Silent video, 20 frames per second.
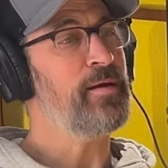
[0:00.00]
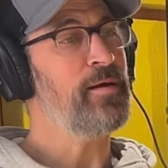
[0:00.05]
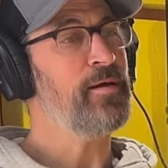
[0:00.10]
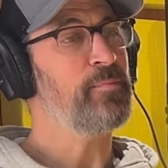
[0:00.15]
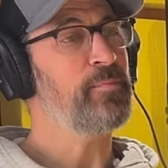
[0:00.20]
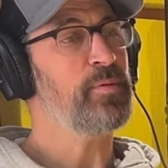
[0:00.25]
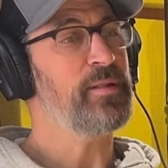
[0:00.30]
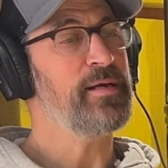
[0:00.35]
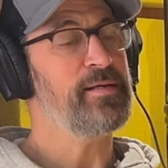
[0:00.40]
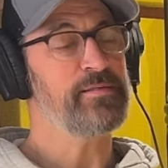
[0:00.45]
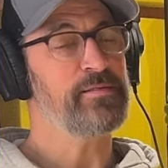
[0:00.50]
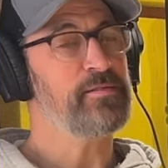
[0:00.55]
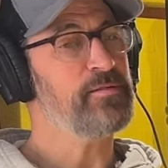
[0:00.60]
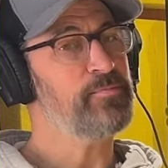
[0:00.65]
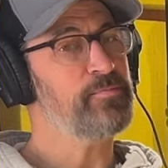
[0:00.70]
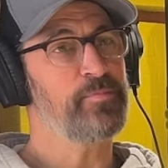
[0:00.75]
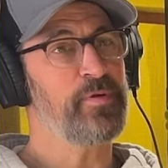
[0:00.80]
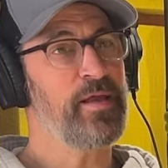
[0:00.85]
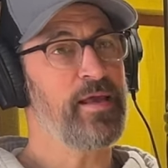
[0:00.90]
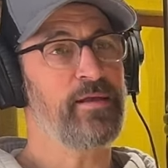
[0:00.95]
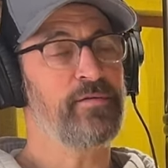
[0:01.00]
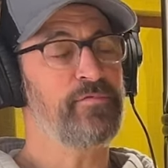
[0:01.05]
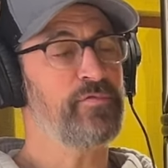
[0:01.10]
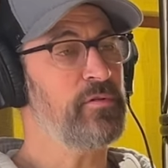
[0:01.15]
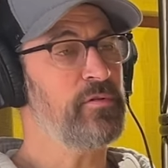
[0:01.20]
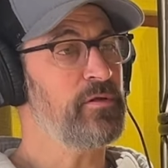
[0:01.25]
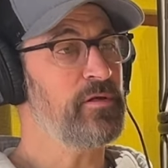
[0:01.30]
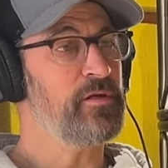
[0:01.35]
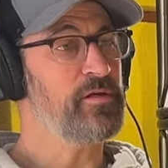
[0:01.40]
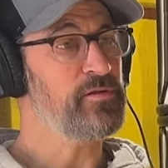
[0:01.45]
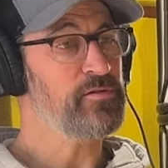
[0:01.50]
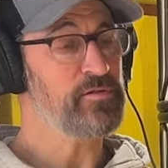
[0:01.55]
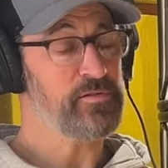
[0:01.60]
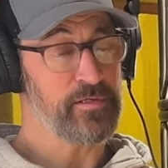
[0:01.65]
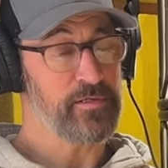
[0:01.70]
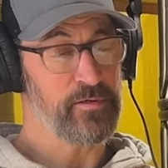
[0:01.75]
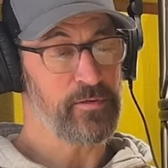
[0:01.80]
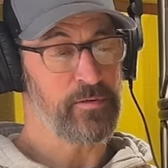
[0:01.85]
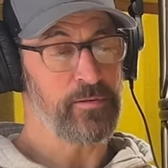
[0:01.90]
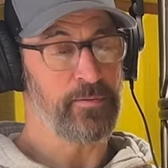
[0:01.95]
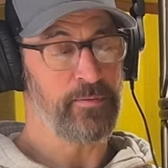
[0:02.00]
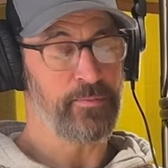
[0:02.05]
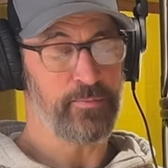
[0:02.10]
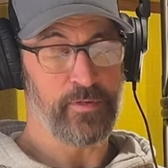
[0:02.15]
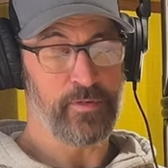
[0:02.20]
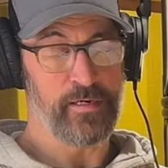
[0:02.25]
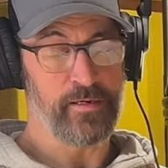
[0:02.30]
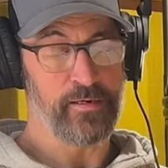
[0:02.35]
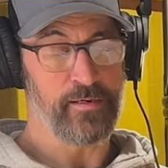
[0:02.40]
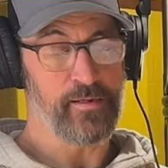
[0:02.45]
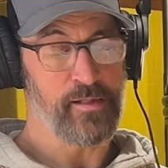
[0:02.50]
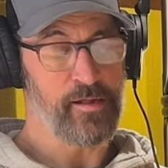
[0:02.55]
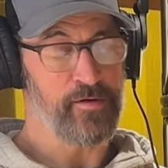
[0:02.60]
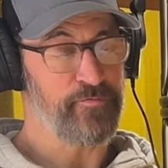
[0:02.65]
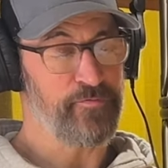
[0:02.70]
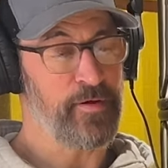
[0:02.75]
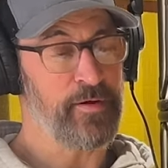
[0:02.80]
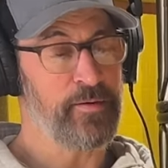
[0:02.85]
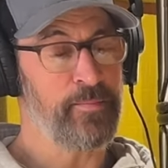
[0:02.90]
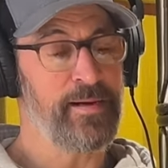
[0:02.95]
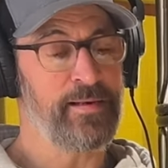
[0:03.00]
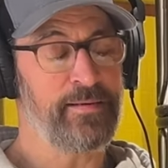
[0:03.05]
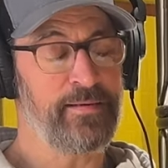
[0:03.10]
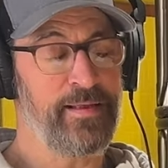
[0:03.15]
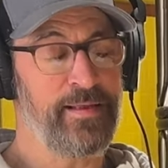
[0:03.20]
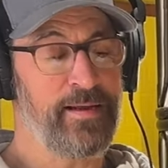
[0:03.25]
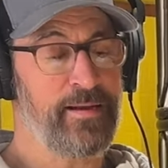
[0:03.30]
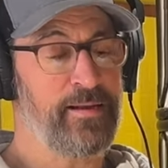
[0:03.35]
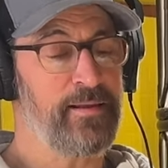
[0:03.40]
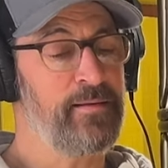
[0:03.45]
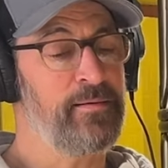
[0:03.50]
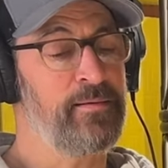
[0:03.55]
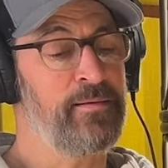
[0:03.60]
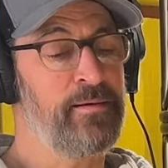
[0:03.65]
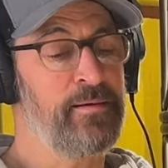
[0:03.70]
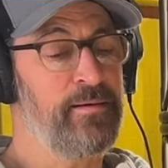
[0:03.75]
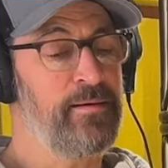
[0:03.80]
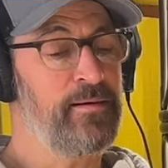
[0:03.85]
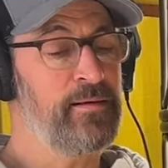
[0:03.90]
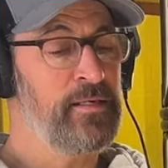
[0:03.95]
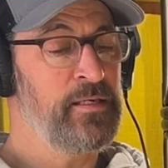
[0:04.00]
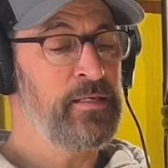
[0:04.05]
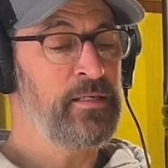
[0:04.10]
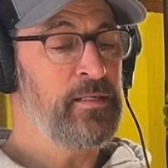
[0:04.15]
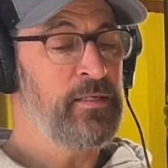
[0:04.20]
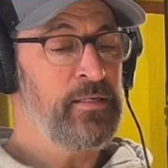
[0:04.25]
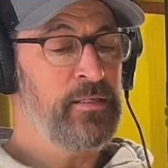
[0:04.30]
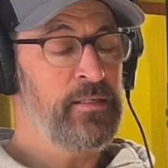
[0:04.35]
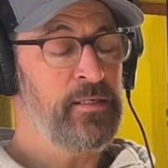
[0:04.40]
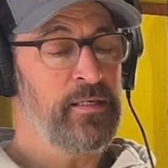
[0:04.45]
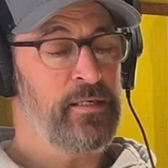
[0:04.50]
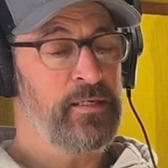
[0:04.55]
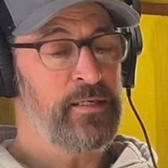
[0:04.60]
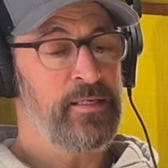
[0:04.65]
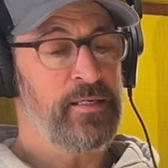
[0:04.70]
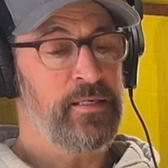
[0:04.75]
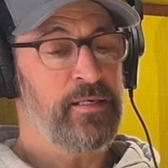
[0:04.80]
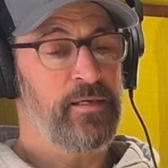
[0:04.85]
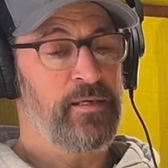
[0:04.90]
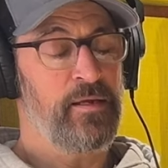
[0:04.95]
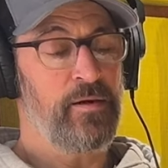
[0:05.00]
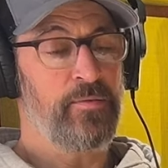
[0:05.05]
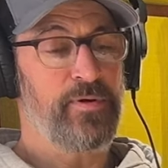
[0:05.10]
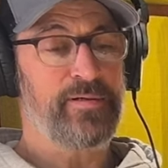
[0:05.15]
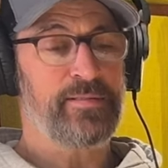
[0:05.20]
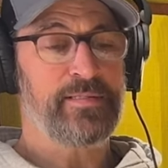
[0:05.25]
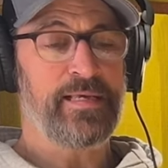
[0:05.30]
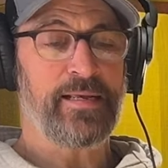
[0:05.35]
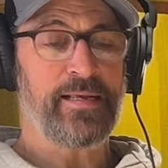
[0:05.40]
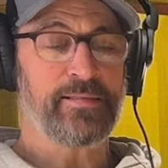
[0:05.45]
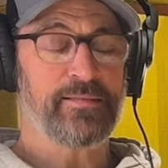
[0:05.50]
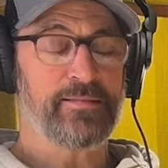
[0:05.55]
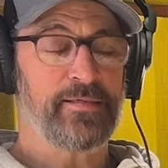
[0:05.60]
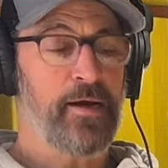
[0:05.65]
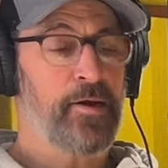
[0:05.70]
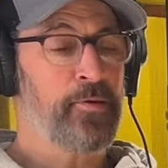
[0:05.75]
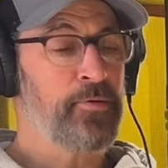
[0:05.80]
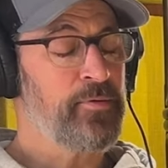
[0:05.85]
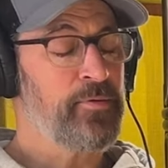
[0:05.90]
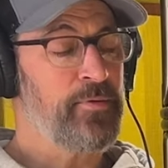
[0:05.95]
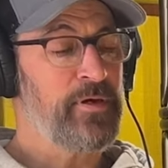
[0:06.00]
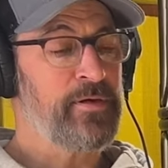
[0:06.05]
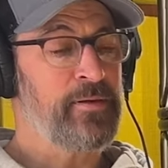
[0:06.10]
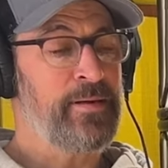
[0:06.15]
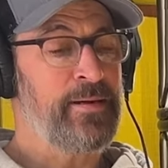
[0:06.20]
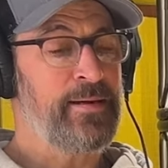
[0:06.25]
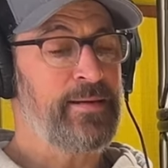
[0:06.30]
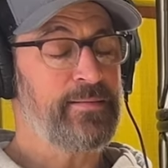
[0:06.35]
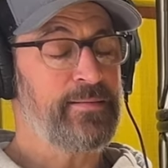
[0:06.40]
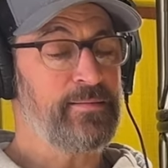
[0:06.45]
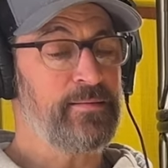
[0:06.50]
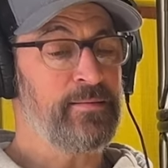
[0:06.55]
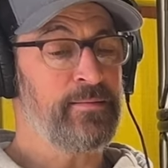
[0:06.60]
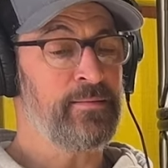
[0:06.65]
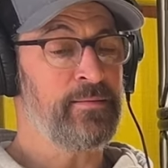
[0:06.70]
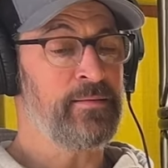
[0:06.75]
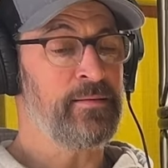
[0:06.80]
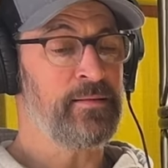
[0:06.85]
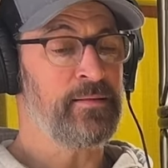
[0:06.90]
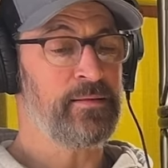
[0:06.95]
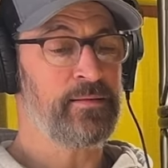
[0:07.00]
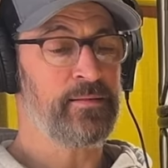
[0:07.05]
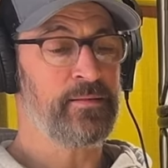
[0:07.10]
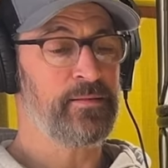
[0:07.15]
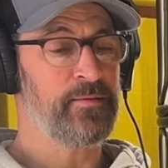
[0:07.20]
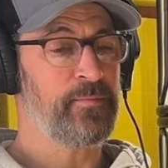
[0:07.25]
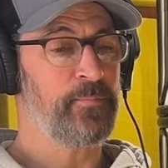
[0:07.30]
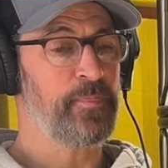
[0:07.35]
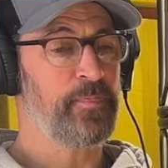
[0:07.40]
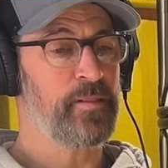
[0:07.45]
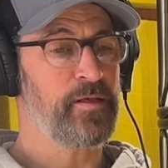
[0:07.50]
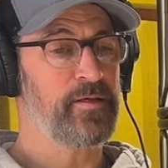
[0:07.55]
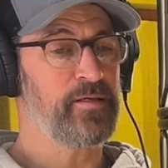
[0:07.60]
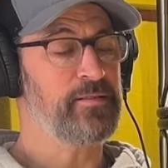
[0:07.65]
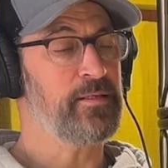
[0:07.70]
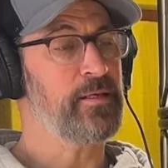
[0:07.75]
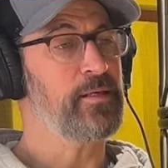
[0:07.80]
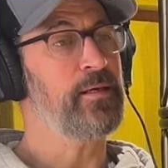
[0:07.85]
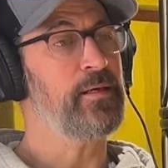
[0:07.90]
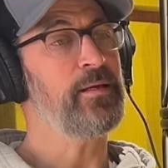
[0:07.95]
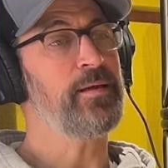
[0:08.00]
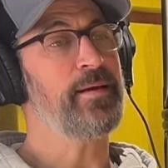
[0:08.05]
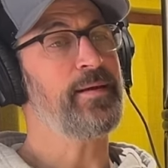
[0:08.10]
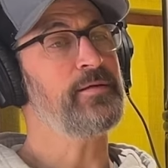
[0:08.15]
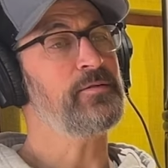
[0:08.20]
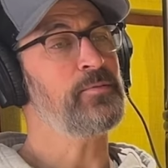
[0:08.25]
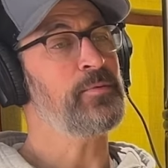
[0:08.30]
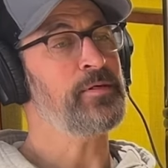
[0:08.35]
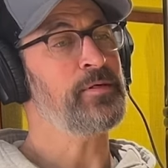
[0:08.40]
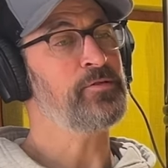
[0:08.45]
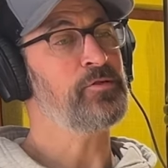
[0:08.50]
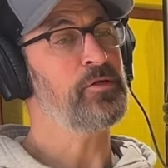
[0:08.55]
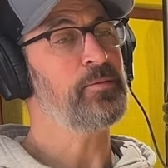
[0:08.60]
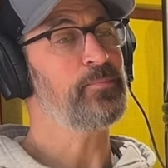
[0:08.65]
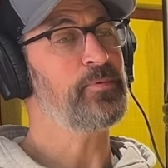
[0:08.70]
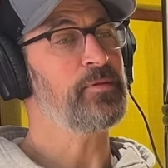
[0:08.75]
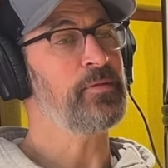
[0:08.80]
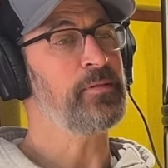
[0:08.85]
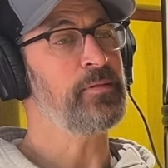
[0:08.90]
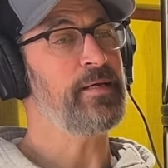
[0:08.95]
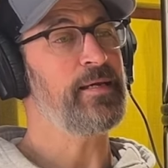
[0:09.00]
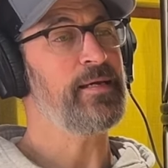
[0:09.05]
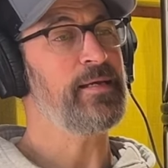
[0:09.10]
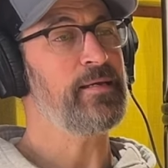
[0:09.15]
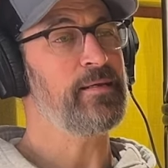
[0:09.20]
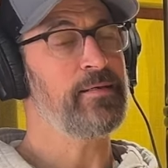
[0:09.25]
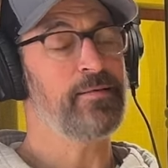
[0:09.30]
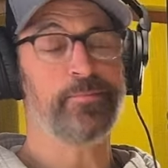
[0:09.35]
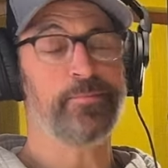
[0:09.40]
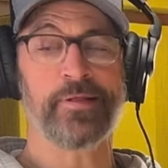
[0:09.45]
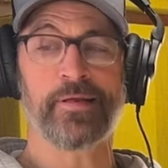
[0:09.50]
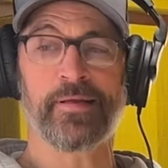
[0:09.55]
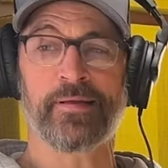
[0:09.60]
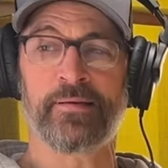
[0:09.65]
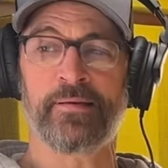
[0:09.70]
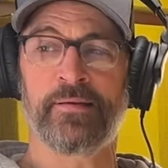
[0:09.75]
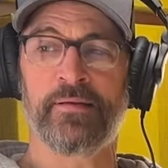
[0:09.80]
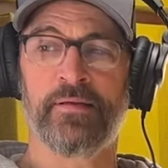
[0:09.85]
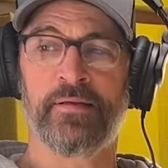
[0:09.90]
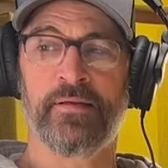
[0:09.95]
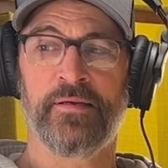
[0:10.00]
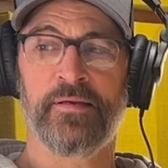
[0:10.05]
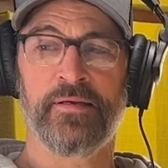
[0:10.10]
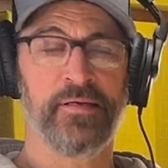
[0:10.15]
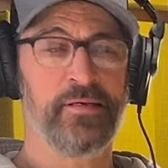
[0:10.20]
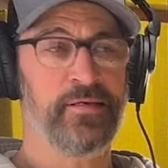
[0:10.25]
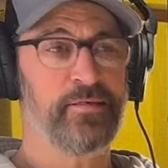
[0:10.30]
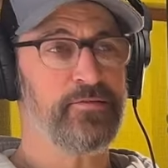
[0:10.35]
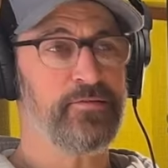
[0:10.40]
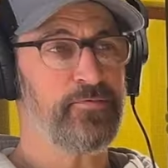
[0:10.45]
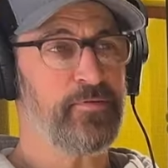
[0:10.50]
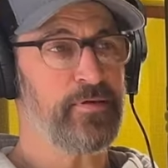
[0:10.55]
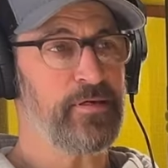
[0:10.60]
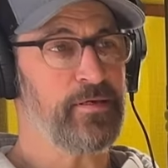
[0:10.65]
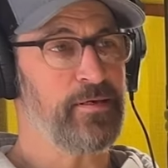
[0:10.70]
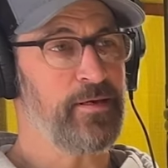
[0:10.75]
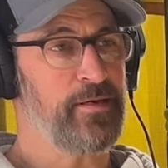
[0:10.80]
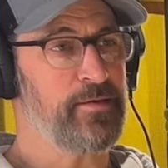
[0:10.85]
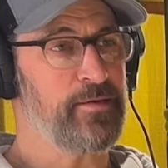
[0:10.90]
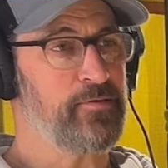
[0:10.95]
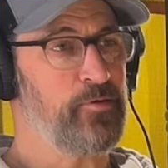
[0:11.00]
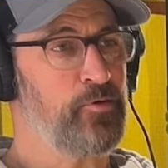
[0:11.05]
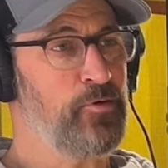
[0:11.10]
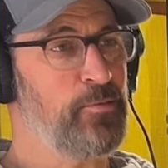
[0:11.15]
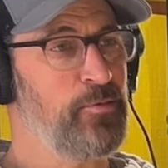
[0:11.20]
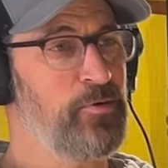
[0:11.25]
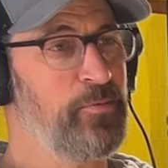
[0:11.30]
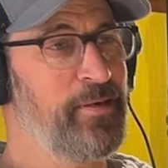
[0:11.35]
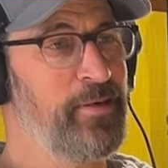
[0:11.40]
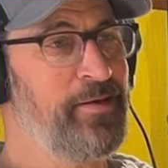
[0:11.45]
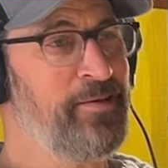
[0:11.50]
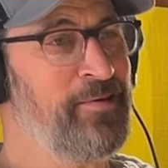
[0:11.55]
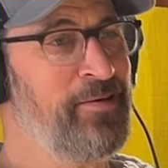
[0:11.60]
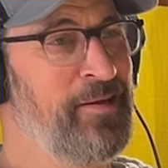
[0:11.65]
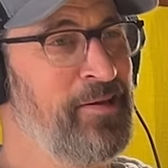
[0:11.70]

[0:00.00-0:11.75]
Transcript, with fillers: our place handful of years ago. Uh, a friend of mine, Nick, and uh, you know, we were taking sauna one night and he's like, Hey, you guys want to jump in the lake? And I'm thinking, in October, man,